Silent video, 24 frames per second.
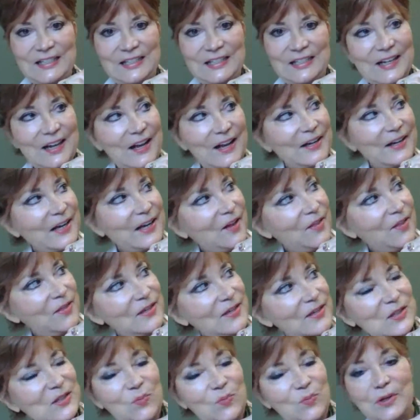Yeah, now
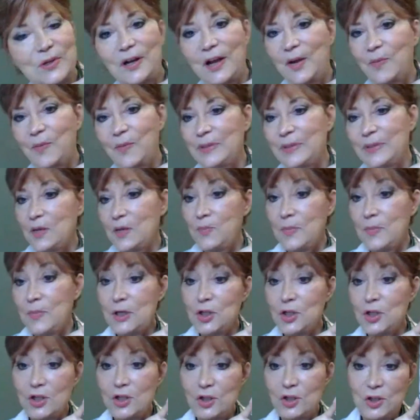this one I was
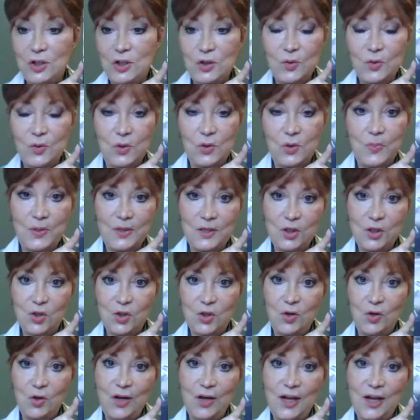commissioned to do the
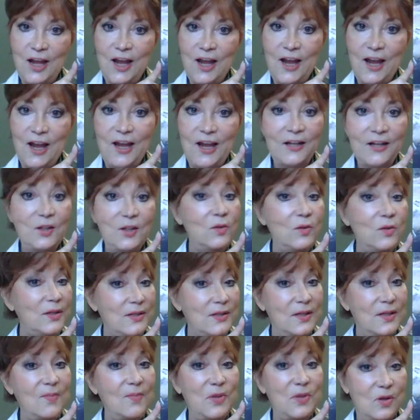picture, and I don't
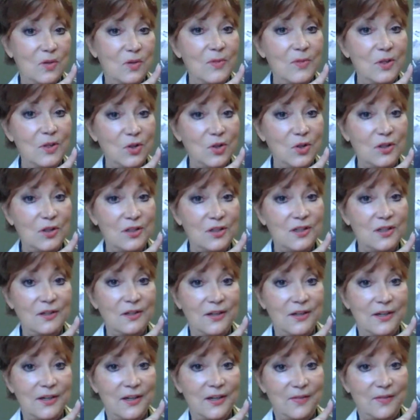accept the commission until
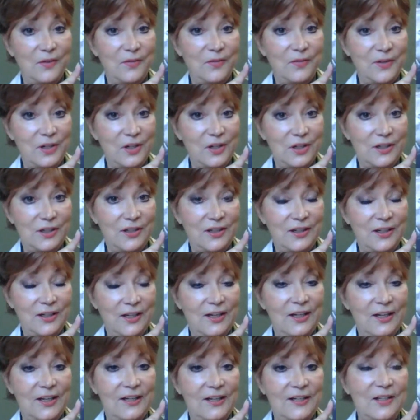I have the vision.
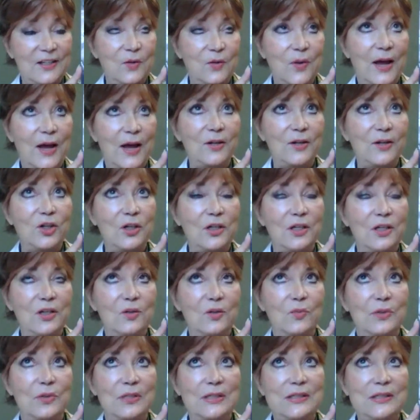So actually
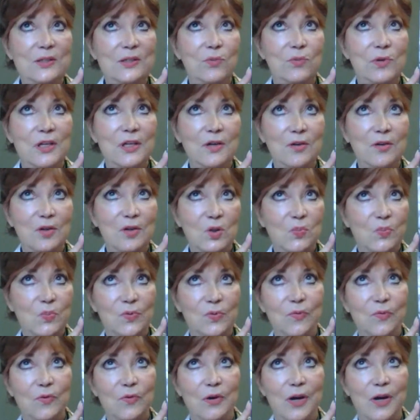it was 3 years
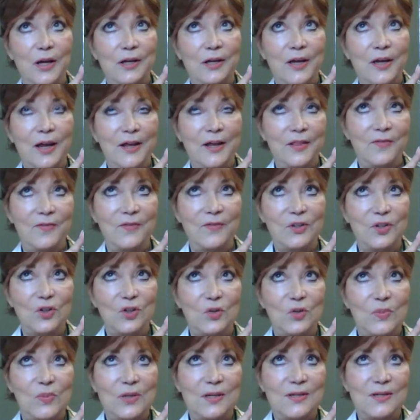before I had the
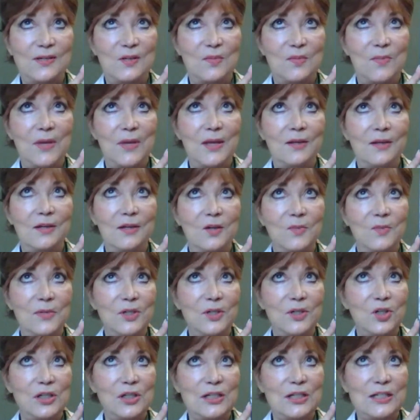vision, because the man
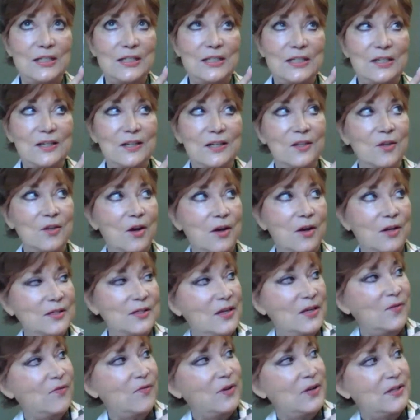commissioning it said he thought
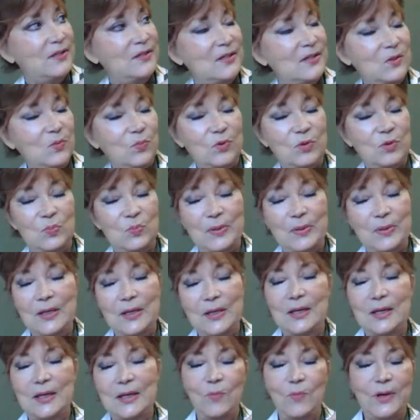St. Francis was
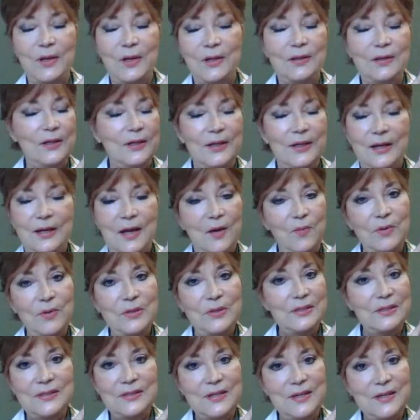big. Well, I
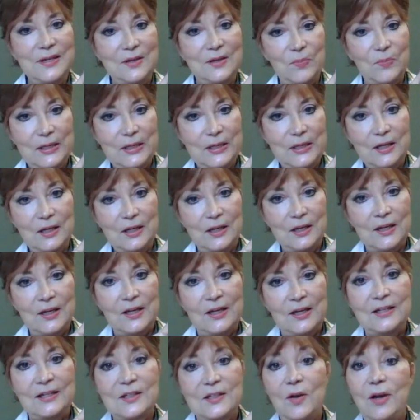wasn't seeing him big.
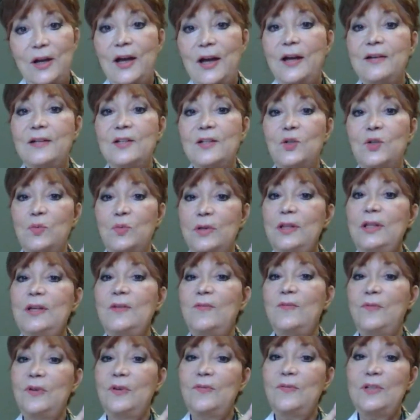So I had this really
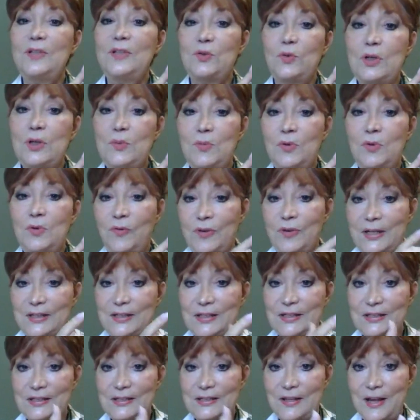vivid dream of
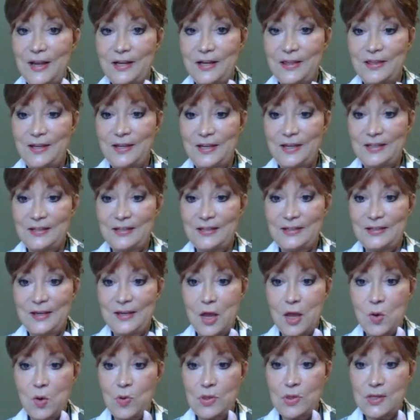Francis like this,
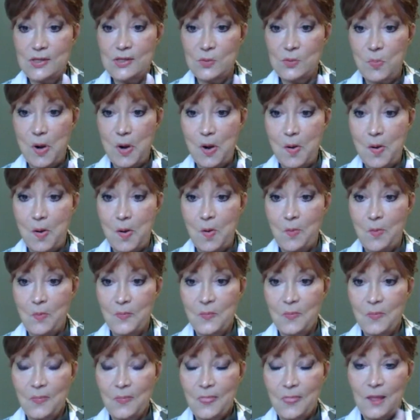singing with the sparrow.
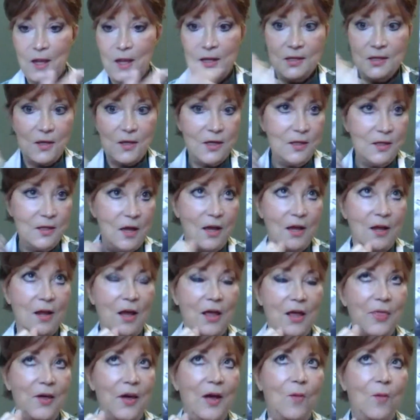I
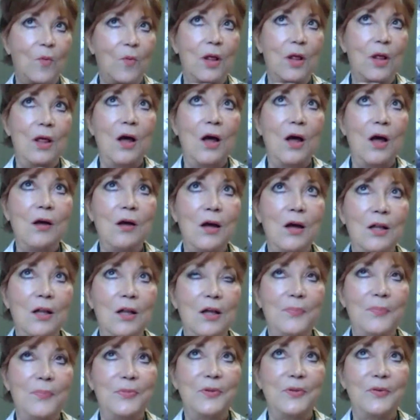thought, well, I'll call
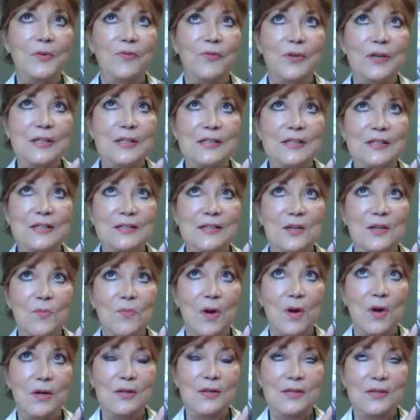up the Franciscan
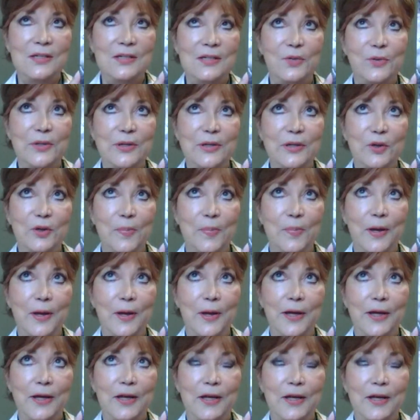monastery
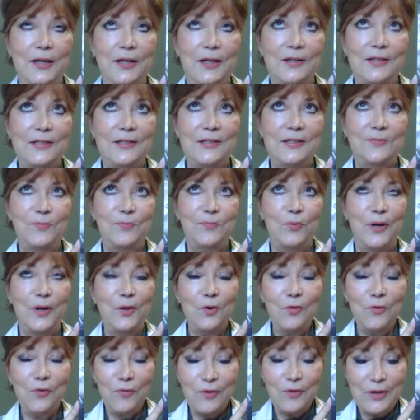nearby. And
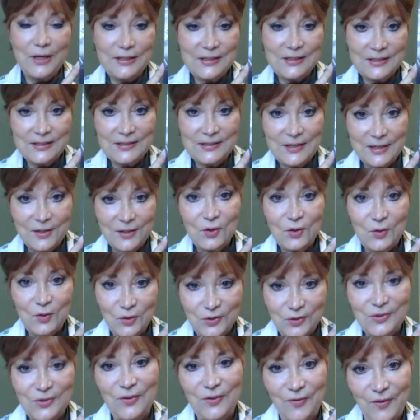Brother Francis
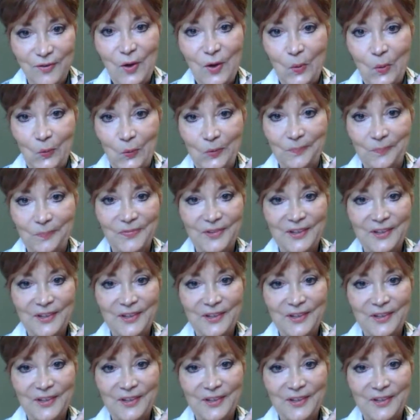answers the phone.